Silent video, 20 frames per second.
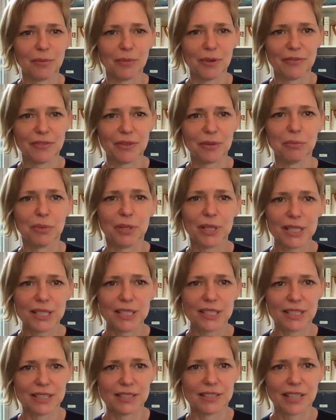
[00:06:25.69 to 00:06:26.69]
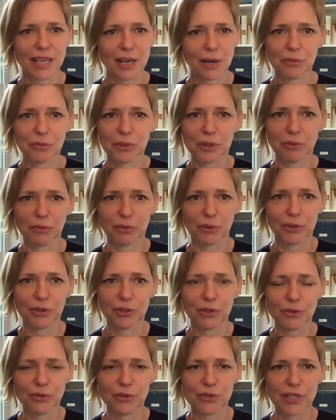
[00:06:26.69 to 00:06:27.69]
of the pieces that we were
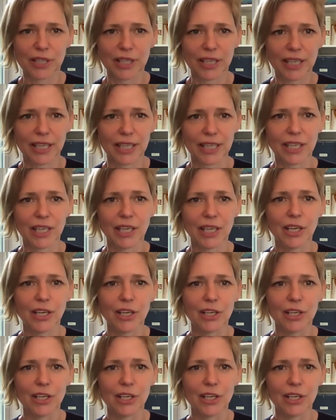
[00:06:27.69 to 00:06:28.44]
using